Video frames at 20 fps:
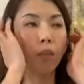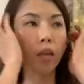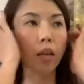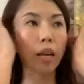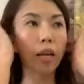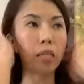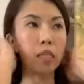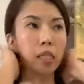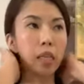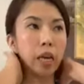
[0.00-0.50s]

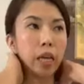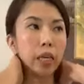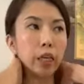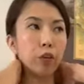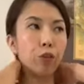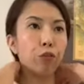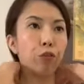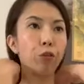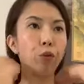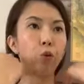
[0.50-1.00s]
let's say
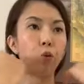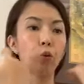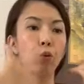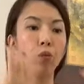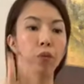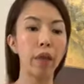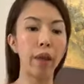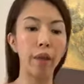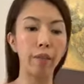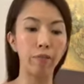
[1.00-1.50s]
if you
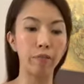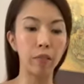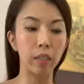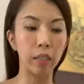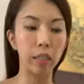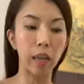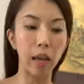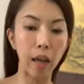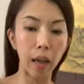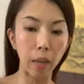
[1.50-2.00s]
don't have the
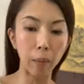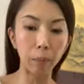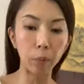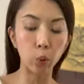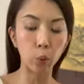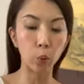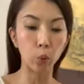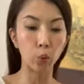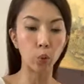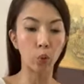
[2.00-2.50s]
time
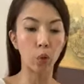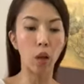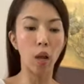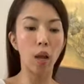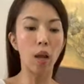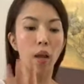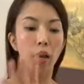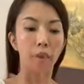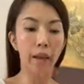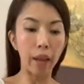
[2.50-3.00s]
to
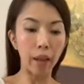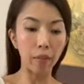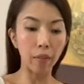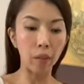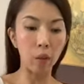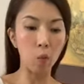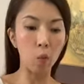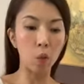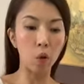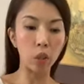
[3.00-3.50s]
let
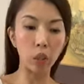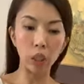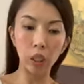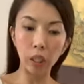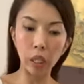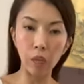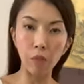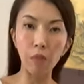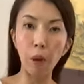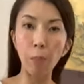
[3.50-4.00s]
the water
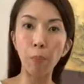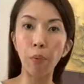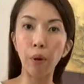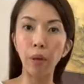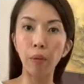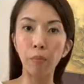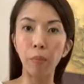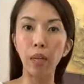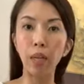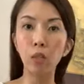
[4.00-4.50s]

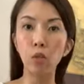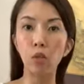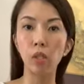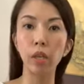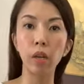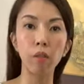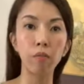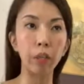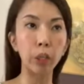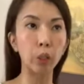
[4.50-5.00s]
evaporate, meaning to
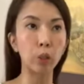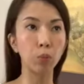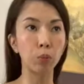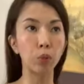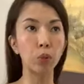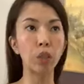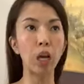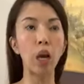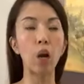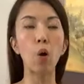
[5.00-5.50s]
say your
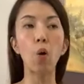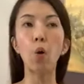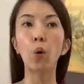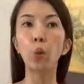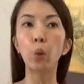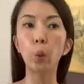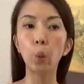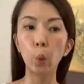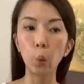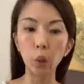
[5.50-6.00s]
vegetables are
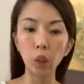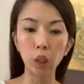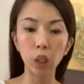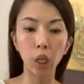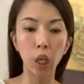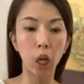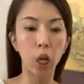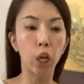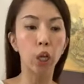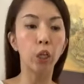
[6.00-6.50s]
all cooked,
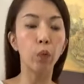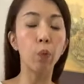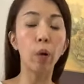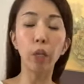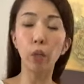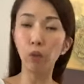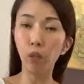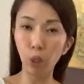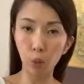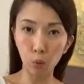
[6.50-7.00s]

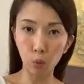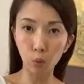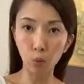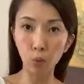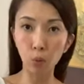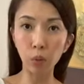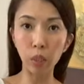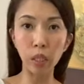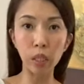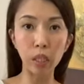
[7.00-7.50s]
what you need to
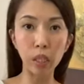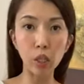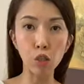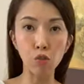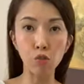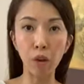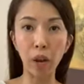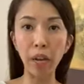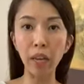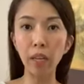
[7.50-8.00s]
do is
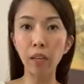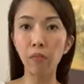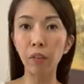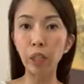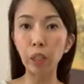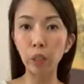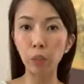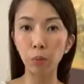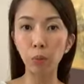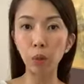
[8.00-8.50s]
just drain the
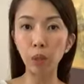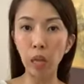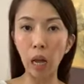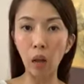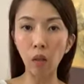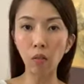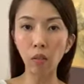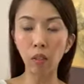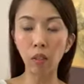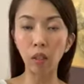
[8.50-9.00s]
vegetables
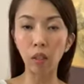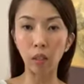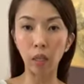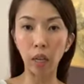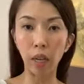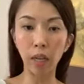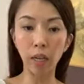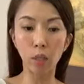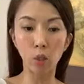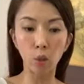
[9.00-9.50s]
out,
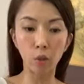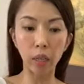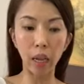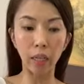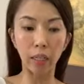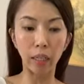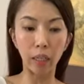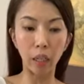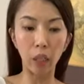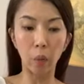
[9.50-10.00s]
okay, so
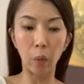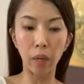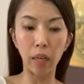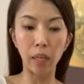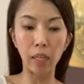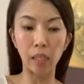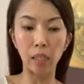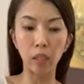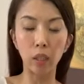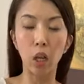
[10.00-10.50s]
that the liquid
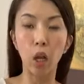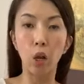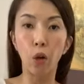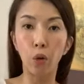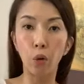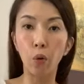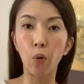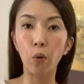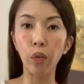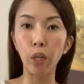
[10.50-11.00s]
doesn't
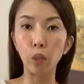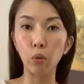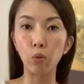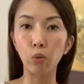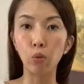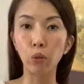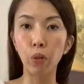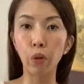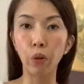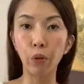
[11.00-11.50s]
go
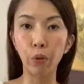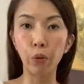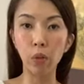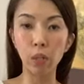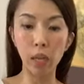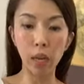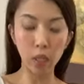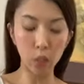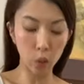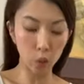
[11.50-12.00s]
into your
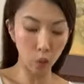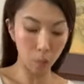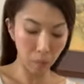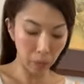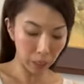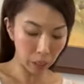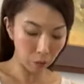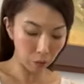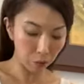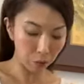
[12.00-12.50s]
gyoza. It's going to
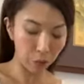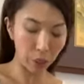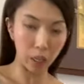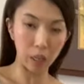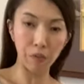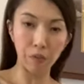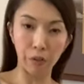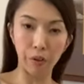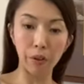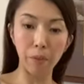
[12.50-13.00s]
make it
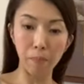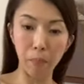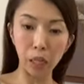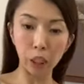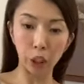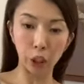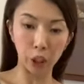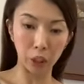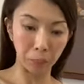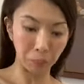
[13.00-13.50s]
really very
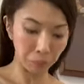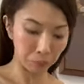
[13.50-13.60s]
mushy.